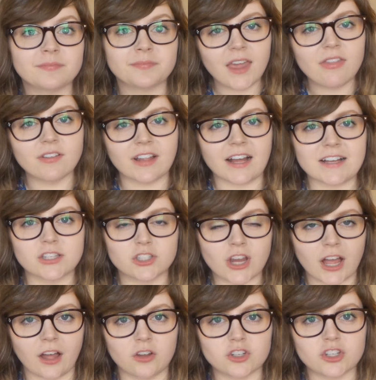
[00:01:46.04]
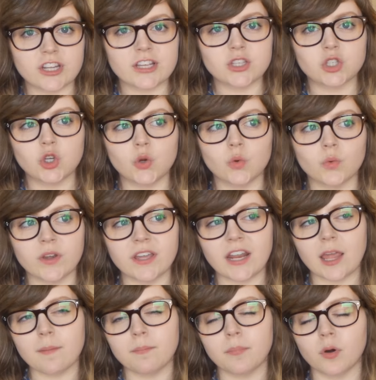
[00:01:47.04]
And the last challenge is to
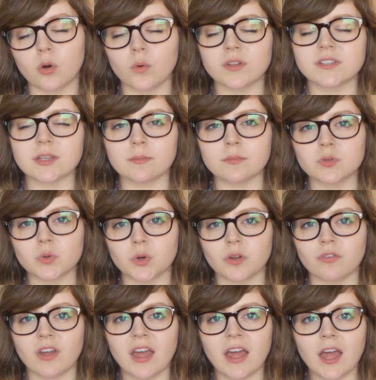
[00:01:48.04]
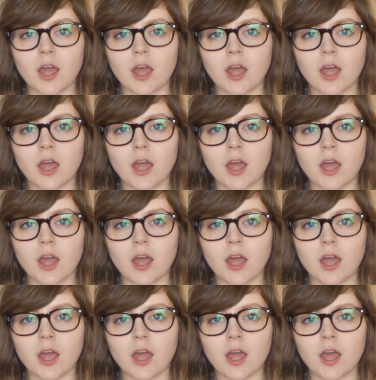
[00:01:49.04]
read a book with some sort of